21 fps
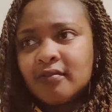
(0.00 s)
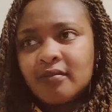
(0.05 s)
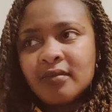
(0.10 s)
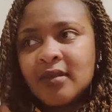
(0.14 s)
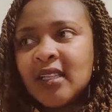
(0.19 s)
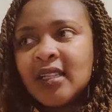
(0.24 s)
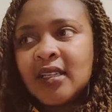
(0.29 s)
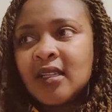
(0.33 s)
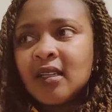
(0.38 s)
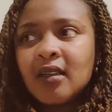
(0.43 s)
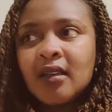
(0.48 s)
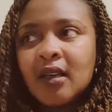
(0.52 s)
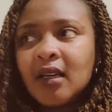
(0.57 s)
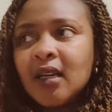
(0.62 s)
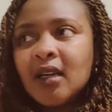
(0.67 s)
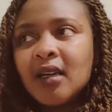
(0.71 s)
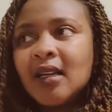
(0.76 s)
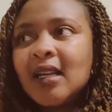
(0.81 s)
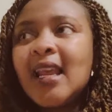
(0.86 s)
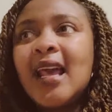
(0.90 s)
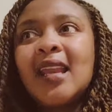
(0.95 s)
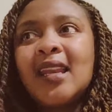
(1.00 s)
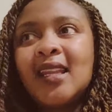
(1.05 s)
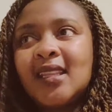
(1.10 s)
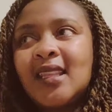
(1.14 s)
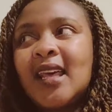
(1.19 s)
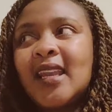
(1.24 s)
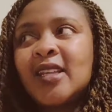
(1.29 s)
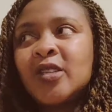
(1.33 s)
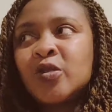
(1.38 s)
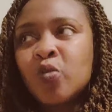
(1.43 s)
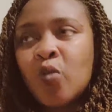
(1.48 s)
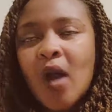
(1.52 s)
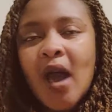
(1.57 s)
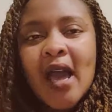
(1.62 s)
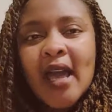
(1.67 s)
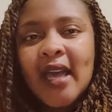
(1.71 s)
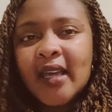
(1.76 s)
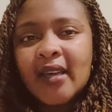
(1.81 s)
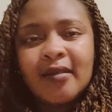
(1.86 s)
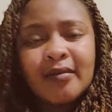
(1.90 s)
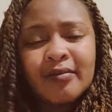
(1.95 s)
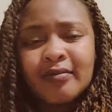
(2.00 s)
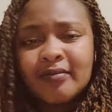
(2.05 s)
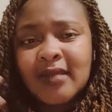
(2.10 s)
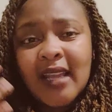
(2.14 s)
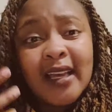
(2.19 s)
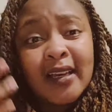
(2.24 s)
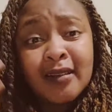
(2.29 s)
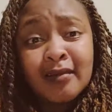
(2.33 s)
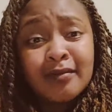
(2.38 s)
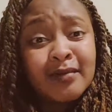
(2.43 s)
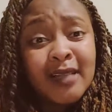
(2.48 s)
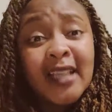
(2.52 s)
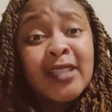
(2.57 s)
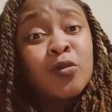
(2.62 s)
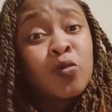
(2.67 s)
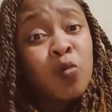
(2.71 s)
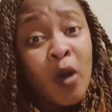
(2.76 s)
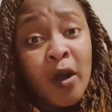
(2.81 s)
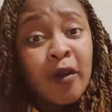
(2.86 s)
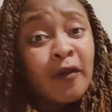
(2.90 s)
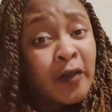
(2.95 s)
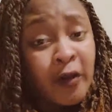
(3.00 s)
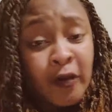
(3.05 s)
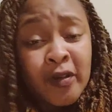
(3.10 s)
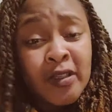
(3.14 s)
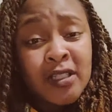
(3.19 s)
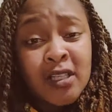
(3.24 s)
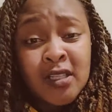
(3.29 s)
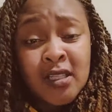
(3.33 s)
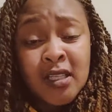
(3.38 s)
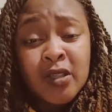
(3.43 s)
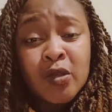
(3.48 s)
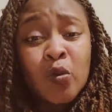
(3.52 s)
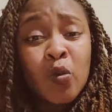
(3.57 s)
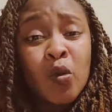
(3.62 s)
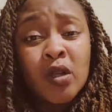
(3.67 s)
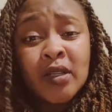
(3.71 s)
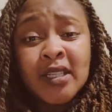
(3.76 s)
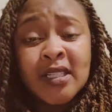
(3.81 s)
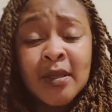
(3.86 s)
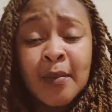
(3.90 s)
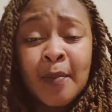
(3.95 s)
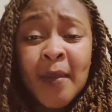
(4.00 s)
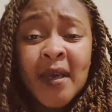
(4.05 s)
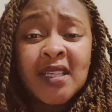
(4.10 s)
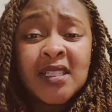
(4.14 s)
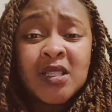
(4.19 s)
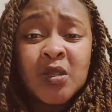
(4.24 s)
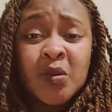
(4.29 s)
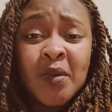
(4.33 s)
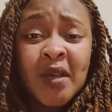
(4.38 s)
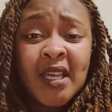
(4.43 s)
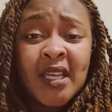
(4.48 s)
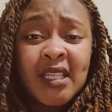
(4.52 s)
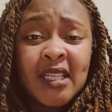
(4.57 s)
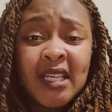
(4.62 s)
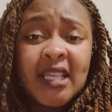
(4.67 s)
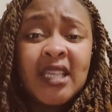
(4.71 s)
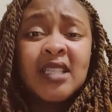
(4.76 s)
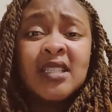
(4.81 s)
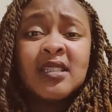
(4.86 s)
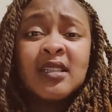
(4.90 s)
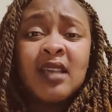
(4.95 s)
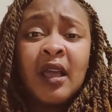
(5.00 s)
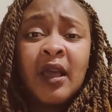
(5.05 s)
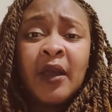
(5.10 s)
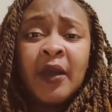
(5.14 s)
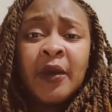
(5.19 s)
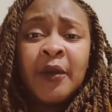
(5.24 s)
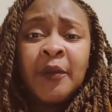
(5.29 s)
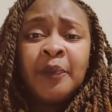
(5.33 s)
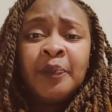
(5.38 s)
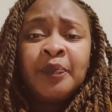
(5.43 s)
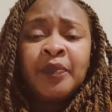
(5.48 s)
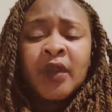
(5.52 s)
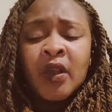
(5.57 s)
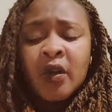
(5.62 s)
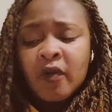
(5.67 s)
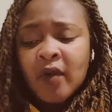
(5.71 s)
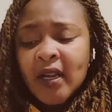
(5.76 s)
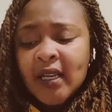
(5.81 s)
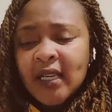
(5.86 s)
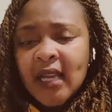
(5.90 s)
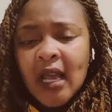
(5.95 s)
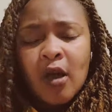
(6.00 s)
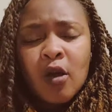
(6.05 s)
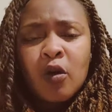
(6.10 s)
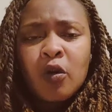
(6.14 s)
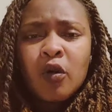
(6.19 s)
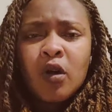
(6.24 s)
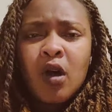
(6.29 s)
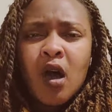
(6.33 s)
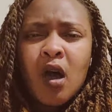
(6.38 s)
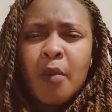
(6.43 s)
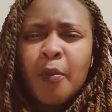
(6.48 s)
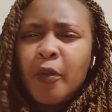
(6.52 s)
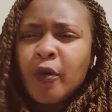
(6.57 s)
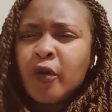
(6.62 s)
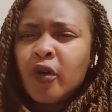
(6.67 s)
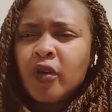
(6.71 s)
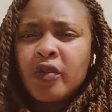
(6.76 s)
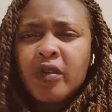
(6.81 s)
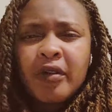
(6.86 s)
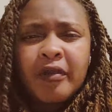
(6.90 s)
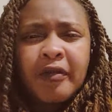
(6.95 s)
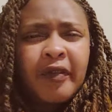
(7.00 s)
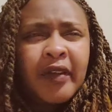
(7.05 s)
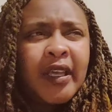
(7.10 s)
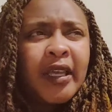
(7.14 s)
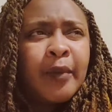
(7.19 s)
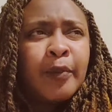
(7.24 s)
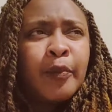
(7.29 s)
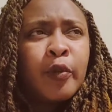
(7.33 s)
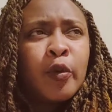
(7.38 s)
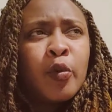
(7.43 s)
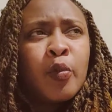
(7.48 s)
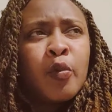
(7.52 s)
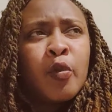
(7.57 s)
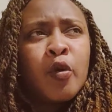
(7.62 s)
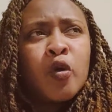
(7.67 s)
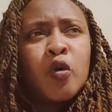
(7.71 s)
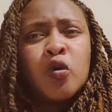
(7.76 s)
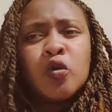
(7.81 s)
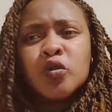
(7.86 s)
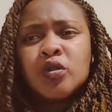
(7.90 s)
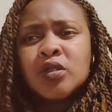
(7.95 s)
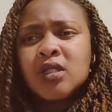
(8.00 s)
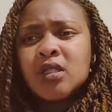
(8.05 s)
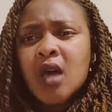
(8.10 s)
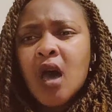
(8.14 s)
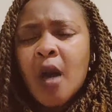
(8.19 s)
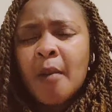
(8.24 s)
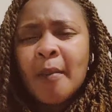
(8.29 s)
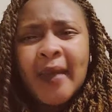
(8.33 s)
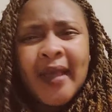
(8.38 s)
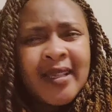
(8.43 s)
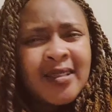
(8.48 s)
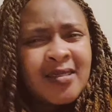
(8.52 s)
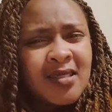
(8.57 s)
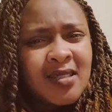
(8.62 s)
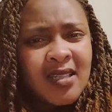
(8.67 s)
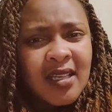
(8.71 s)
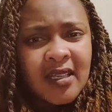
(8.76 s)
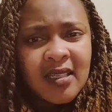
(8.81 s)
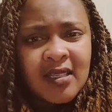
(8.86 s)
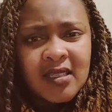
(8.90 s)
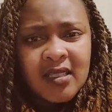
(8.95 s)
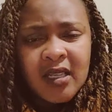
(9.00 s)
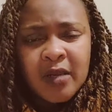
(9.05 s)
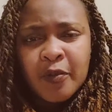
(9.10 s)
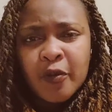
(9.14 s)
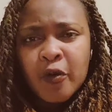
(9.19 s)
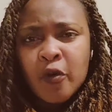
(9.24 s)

then clearly that is why, that's one of the reasons that the world is a mess the way it is right now. Pornography promotes incest, it